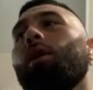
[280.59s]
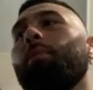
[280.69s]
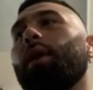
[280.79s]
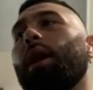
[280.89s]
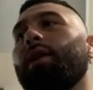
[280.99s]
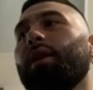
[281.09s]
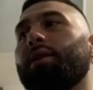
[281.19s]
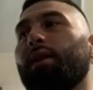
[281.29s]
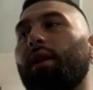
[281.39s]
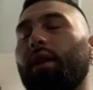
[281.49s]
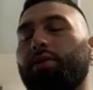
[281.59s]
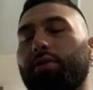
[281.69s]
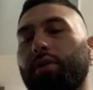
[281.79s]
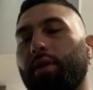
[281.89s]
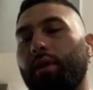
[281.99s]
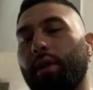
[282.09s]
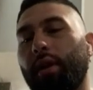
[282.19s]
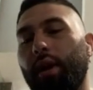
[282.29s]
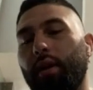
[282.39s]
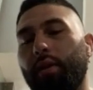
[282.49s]
But I think it's a luxury
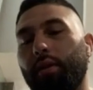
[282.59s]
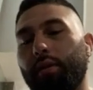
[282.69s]
that,